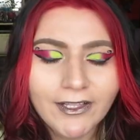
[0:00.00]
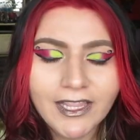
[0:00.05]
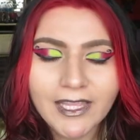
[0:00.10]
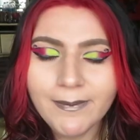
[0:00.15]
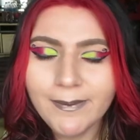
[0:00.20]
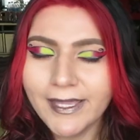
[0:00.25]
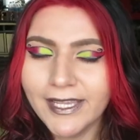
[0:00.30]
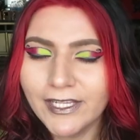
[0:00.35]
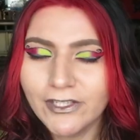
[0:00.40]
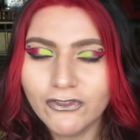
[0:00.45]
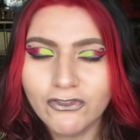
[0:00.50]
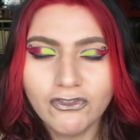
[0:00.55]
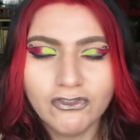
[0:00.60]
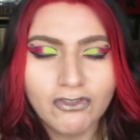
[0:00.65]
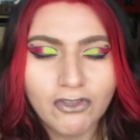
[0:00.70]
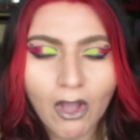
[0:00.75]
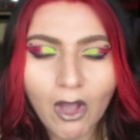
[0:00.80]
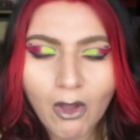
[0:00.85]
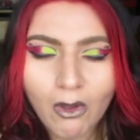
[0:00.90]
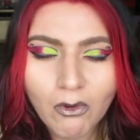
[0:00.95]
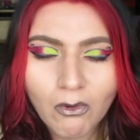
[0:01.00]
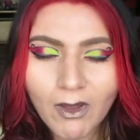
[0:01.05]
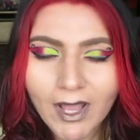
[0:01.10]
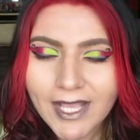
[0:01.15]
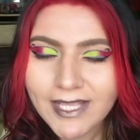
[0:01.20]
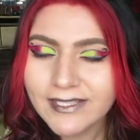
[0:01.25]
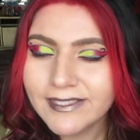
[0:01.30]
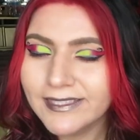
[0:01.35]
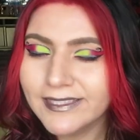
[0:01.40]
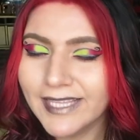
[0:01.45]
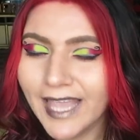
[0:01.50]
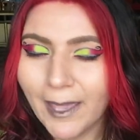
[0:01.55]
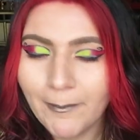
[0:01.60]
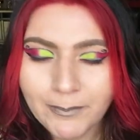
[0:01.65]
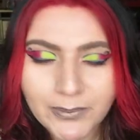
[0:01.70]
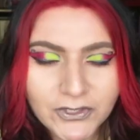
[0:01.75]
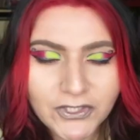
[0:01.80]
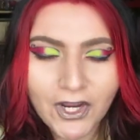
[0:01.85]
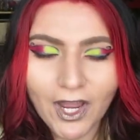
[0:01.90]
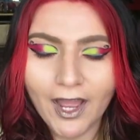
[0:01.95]
are they being so
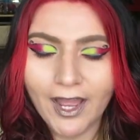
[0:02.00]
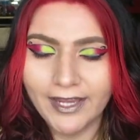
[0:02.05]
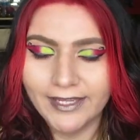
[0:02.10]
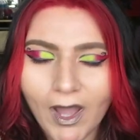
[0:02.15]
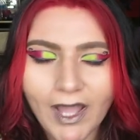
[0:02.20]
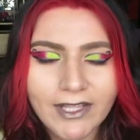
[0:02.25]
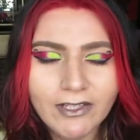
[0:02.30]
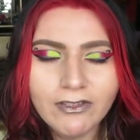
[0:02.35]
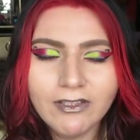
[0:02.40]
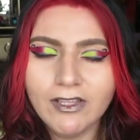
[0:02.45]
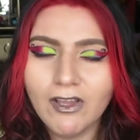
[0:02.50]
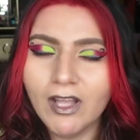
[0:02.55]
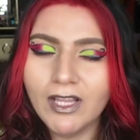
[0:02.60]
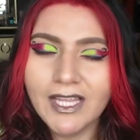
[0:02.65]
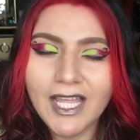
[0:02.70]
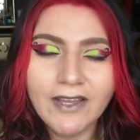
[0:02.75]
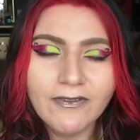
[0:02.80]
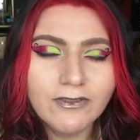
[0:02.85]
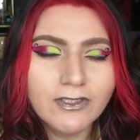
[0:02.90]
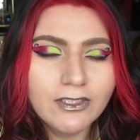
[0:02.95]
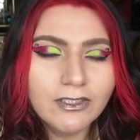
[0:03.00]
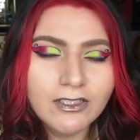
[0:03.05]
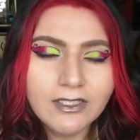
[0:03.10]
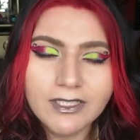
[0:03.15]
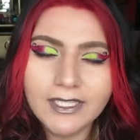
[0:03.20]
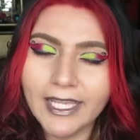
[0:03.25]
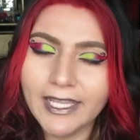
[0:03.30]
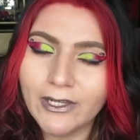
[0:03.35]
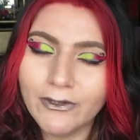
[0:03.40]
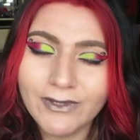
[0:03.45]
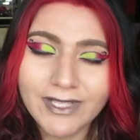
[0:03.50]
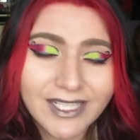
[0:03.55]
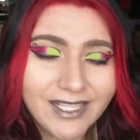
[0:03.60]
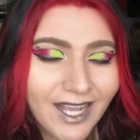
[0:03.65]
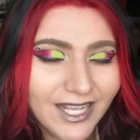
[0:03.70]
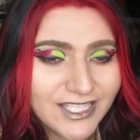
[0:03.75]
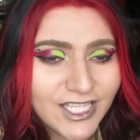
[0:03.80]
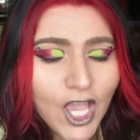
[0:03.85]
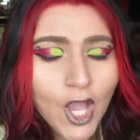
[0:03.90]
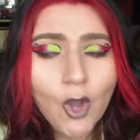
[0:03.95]
slept on? Why do they all have to look like Greek
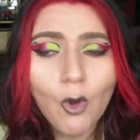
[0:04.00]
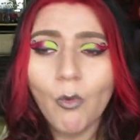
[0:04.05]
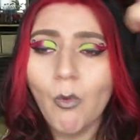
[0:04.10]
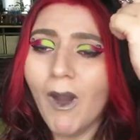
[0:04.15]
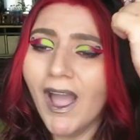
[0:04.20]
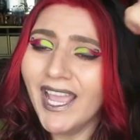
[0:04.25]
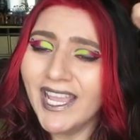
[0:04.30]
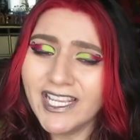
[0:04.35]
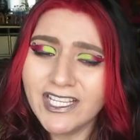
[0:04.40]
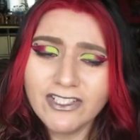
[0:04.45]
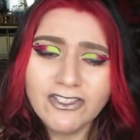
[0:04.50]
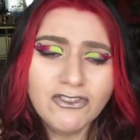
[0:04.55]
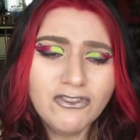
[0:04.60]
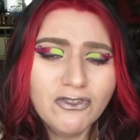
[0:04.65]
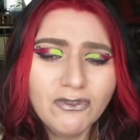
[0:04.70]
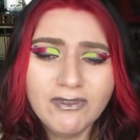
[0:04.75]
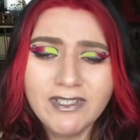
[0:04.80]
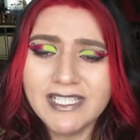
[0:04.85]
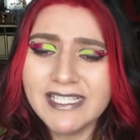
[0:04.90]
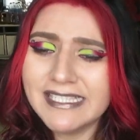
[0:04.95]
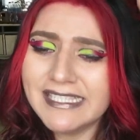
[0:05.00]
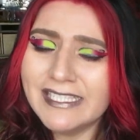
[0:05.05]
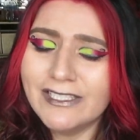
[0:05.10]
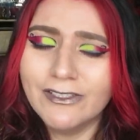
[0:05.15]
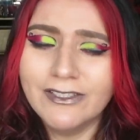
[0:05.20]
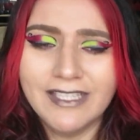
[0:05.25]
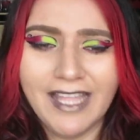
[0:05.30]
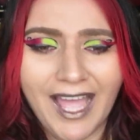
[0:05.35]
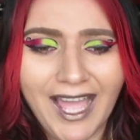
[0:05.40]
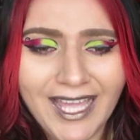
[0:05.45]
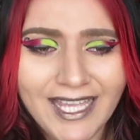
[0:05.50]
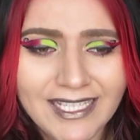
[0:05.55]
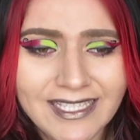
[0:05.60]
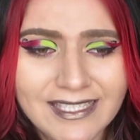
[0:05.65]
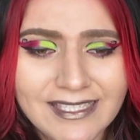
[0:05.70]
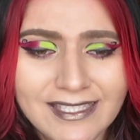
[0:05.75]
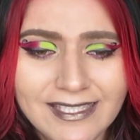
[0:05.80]
gods? Why is Junie still not